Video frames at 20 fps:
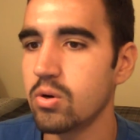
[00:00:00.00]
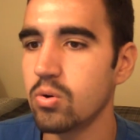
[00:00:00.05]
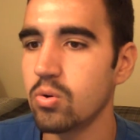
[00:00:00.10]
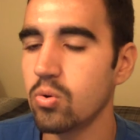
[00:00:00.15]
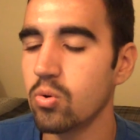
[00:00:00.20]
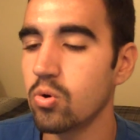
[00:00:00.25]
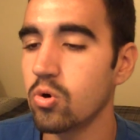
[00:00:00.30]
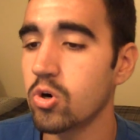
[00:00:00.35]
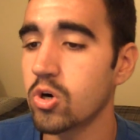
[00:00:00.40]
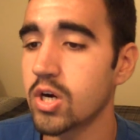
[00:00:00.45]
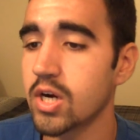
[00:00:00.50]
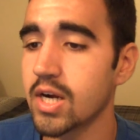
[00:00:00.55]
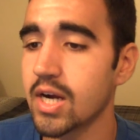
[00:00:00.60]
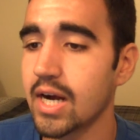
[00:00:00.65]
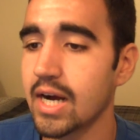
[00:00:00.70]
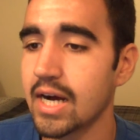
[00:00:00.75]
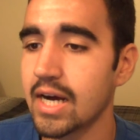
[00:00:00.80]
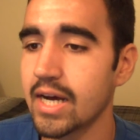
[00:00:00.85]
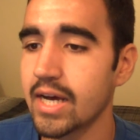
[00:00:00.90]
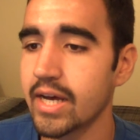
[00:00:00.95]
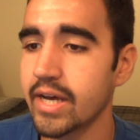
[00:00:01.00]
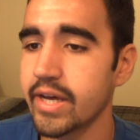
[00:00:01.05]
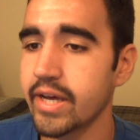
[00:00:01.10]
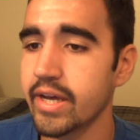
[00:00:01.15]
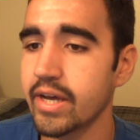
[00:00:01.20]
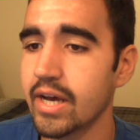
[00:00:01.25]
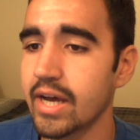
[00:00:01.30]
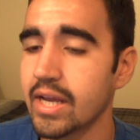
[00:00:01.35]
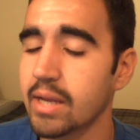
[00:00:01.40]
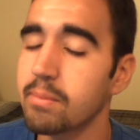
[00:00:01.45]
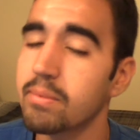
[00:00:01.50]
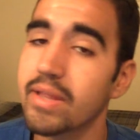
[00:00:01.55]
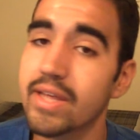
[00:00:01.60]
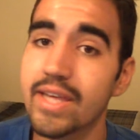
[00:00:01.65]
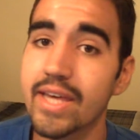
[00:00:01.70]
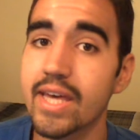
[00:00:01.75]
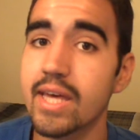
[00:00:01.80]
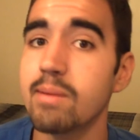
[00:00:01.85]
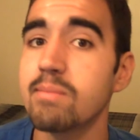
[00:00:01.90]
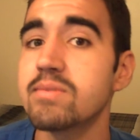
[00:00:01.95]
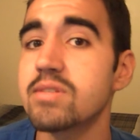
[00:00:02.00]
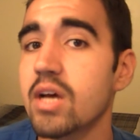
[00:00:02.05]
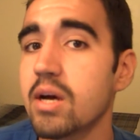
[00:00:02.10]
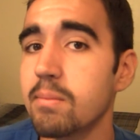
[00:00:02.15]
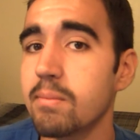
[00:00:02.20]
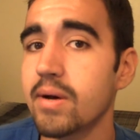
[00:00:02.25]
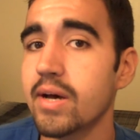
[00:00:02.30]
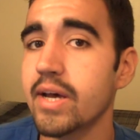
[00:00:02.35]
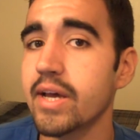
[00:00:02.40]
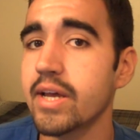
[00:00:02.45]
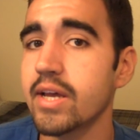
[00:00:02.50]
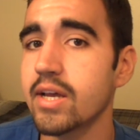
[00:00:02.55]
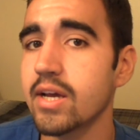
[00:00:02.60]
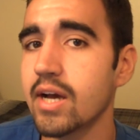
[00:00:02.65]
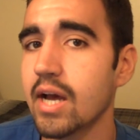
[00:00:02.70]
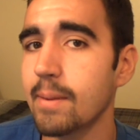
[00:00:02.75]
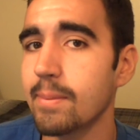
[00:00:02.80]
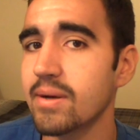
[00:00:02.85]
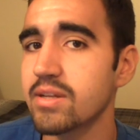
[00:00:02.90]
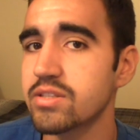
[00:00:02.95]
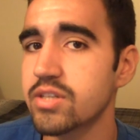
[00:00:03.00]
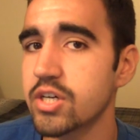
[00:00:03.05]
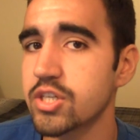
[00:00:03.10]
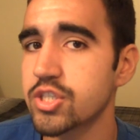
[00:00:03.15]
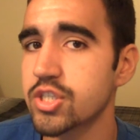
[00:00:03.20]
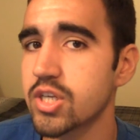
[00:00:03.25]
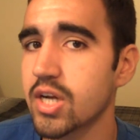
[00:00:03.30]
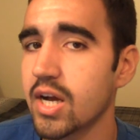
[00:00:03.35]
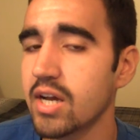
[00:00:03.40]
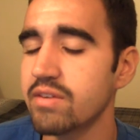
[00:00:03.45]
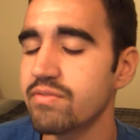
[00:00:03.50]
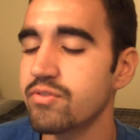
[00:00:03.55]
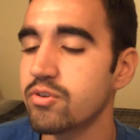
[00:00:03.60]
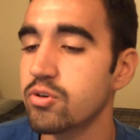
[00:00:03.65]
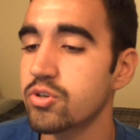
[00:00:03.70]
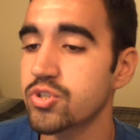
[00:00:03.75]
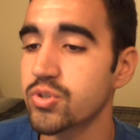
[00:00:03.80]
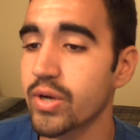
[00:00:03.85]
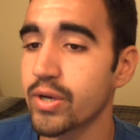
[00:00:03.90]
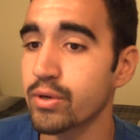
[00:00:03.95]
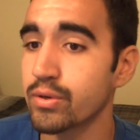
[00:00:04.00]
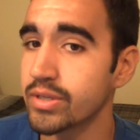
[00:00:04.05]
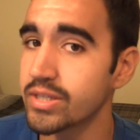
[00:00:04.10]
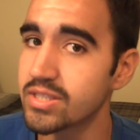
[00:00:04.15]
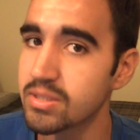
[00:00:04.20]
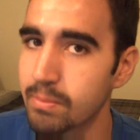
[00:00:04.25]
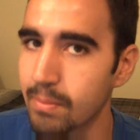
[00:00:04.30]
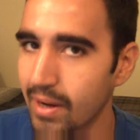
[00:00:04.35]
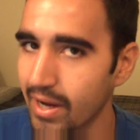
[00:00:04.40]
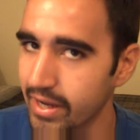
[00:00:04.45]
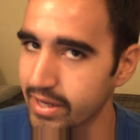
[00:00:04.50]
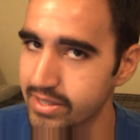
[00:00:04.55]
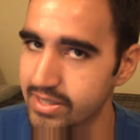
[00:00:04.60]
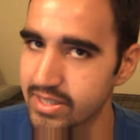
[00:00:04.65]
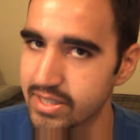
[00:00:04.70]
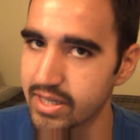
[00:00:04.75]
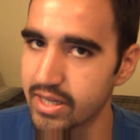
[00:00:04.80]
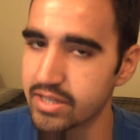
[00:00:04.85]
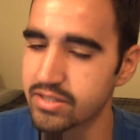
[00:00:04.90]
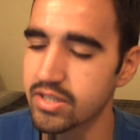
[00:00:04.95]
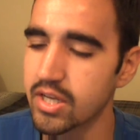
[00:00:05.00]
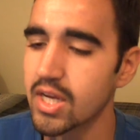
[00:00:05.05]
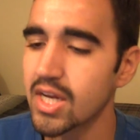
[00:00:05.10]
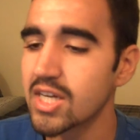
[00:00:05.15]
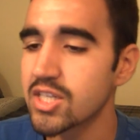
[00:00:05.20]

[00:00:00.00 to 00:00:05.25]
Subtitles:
Or I can play games on my iPod Touch or iPhone, so I don't need to buy a DS.